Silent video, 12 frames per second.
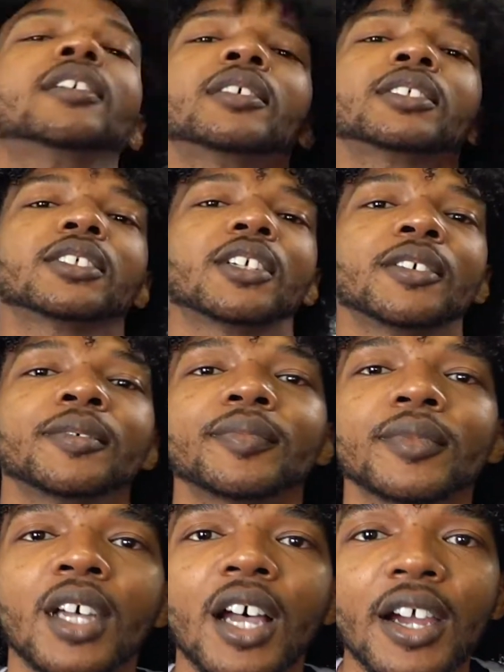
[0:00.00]
So,
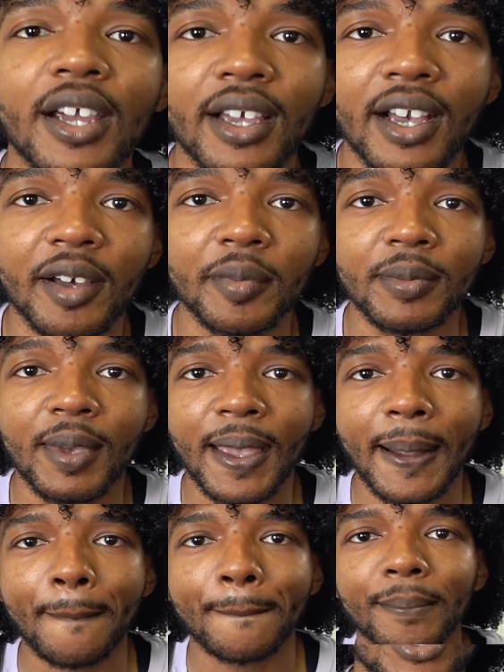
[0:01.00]
alright, I'll be
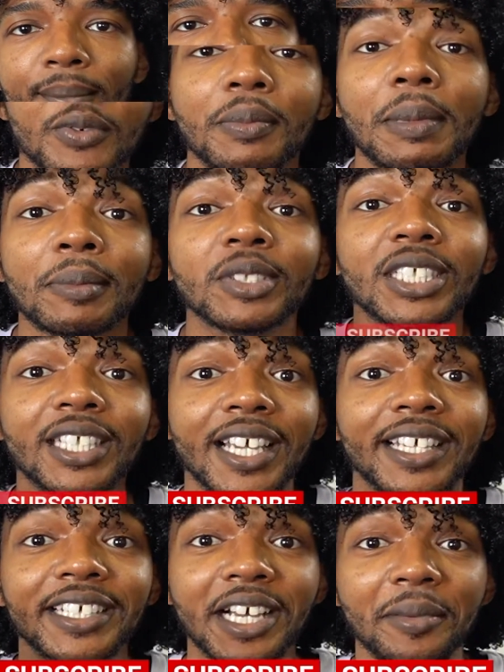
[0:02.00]
back. Remember to
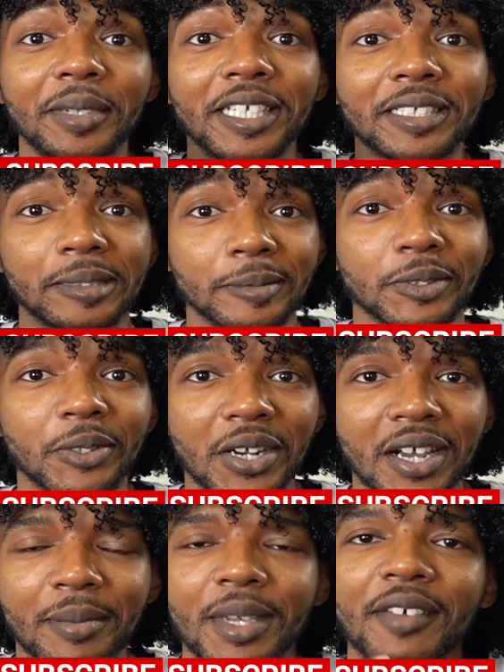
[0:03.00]
like, comment, and
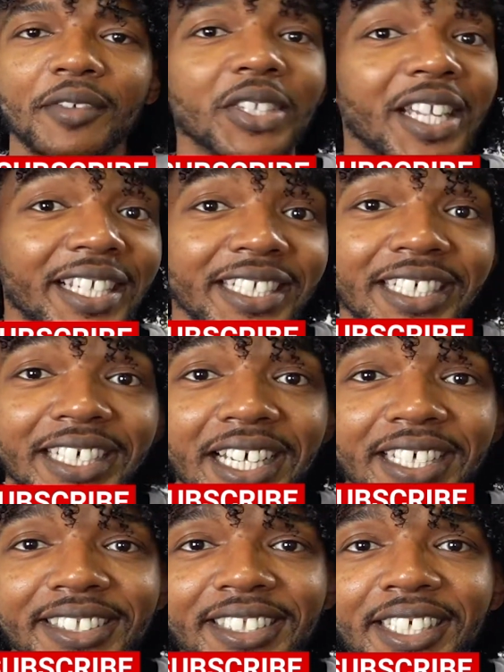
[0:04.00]
subscribe. If you're liking the
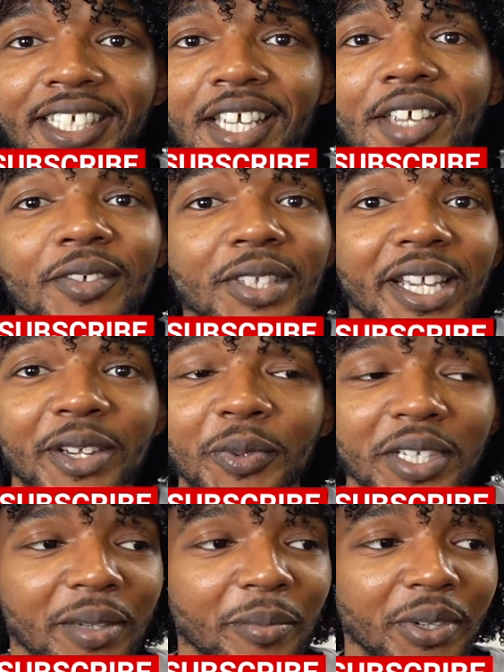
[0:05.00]
content, liking
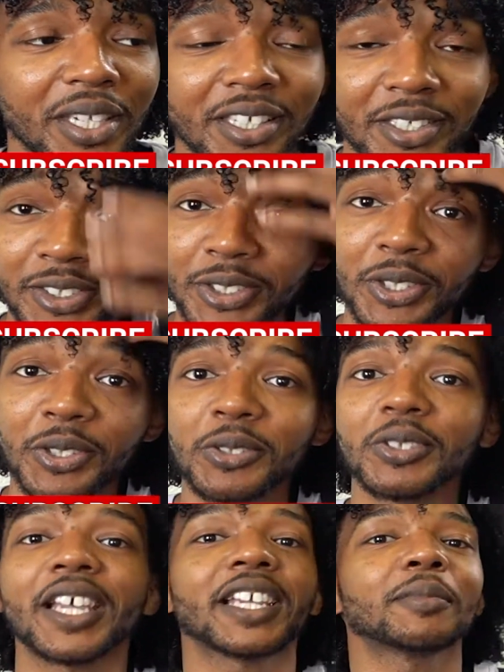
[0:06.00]
what I'm bringing to you,
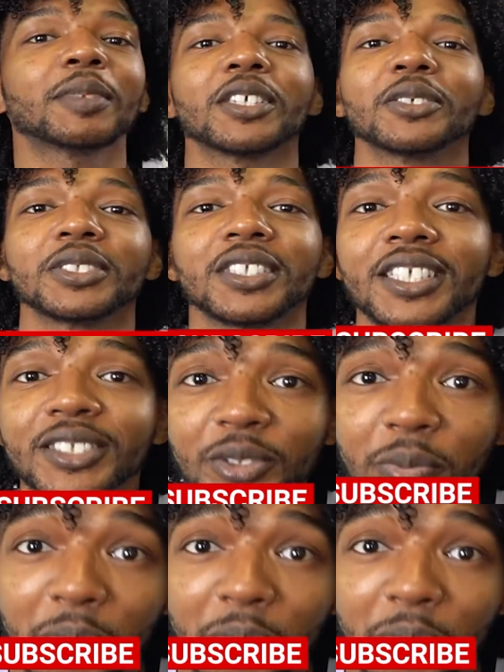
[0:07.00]
liking me using these new